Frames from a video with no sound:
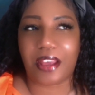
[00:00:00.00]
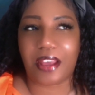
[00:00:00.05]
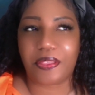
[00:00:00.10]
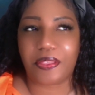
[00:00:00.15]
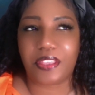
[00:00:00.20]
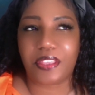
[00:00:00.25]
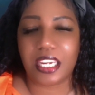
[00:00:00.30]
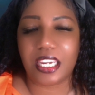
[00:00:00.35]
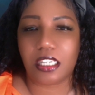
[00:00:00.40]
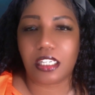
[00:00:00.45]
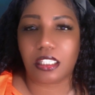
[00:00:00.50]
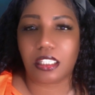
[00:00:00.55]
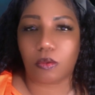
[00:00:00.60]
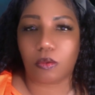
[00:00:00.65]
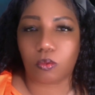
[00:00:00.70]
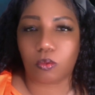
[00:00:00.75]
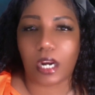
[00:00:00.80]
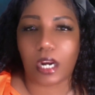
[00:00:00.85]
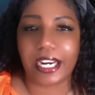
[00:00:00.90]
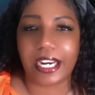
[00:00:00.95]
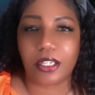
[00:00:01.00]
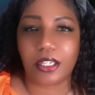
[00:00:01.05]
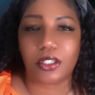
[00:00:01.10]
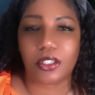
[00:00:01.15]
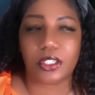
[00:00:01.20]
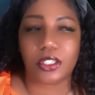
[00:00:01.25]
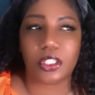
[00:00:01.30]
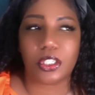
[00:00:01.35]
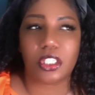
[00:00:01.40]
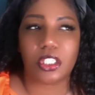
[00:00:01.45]
I think the
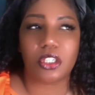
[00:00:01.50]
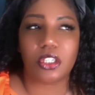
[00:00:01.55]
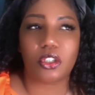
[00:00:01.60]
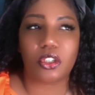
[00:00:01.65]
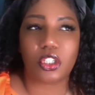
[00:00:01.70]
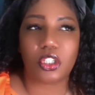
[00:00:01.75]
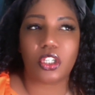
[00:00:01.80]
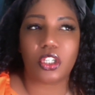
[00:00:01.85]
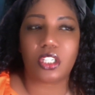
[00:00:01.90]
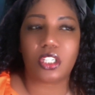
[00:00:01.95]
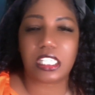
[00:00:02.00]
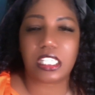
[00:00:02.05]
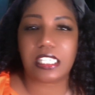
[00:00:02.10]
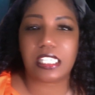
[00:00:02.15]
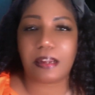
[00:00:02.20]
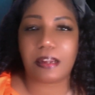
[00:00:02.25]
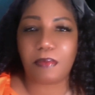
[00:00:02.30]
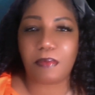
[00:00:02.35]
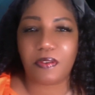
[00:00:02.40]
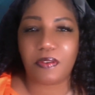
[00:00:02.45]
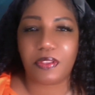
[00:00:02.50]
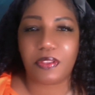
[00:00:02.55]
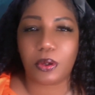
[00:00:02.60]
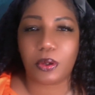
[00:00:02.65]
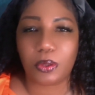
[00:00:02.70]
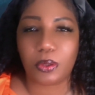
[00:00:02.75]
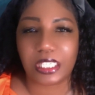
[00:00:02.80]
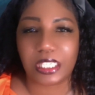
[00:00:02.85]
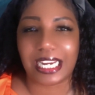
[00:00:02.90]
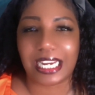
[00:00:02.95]
writers took some of
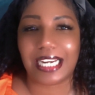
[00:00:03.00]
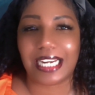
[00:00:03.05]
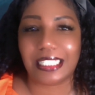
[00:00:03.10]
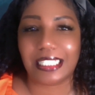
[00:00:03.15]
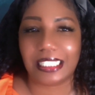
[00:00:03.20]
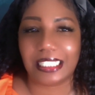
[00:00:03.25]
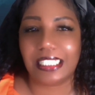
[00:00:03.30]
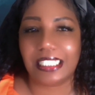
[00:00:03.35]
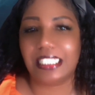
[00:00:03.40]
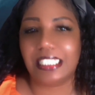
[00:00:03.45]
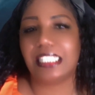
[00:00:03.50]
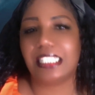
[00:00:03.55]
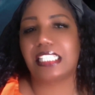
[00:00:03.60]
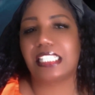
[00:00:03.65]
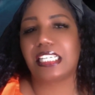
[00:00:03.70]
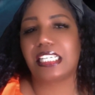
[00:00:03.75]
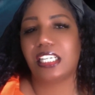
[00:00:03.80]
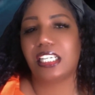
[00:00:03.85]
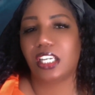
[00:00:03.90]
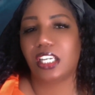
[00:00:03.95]
those ideas